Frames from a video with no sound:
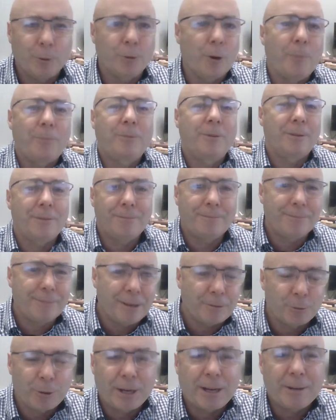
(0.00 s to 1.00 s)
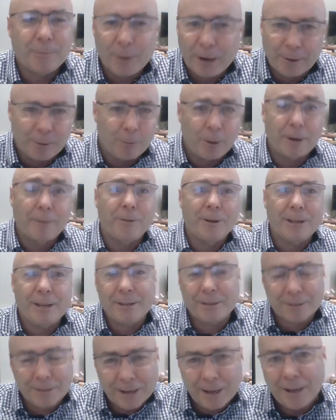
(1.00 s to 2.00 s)
dropped a drink in one, or whatever it
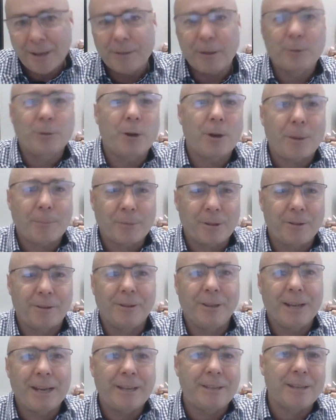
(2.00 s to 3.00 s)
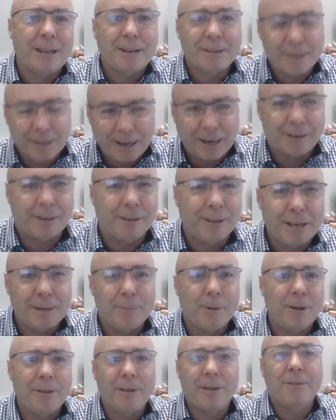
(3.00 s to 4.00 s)
is. They'll turn up to the cleaning centers and get
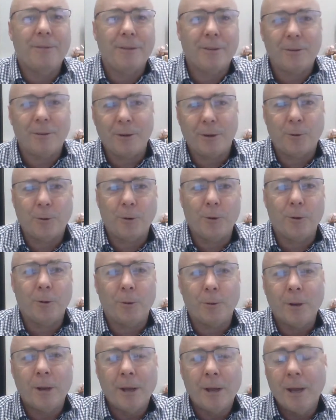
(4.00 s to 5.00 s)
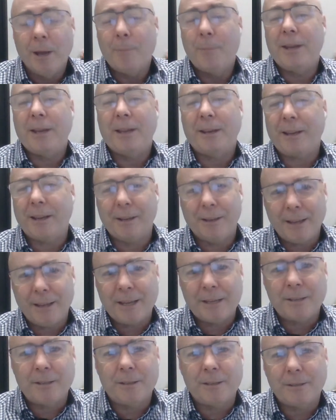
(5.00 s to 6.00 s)
cleaned by your crew. But you're going to get
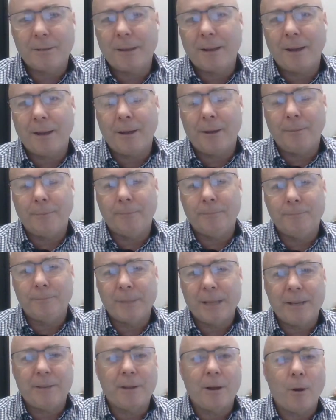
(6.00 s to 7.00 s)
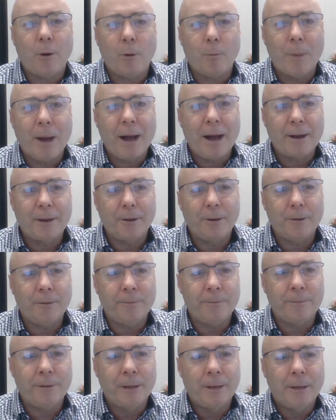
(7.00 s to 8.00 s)
less in the whole market
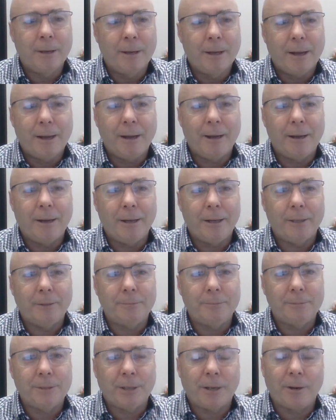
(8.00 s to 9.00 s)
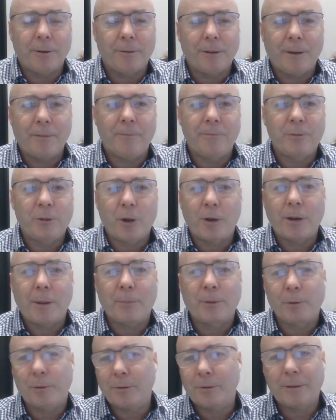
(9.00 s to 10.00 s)
of, I've turned
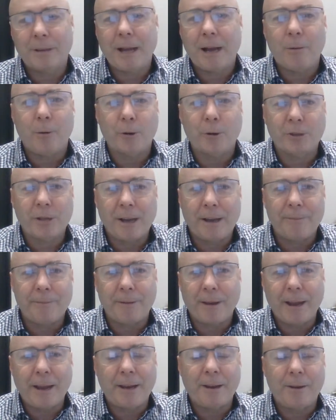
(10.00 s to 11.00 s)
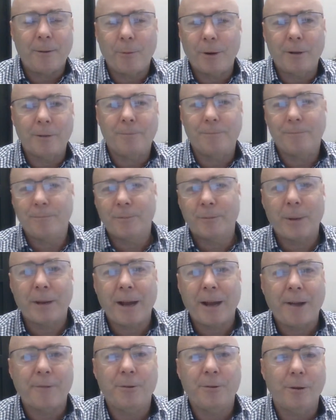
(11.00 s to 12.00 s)
up to a car wash cafe and I want to spend
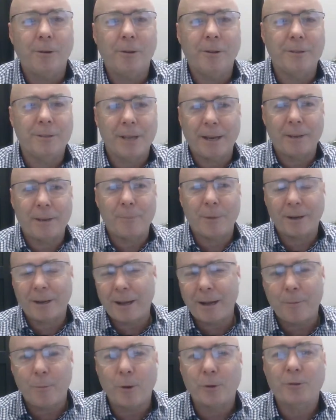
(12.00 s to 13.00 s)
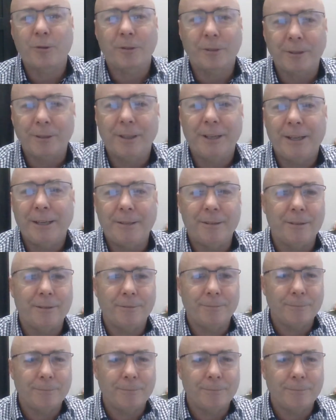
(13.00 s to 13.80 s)
$100 getting my car washed and cleaned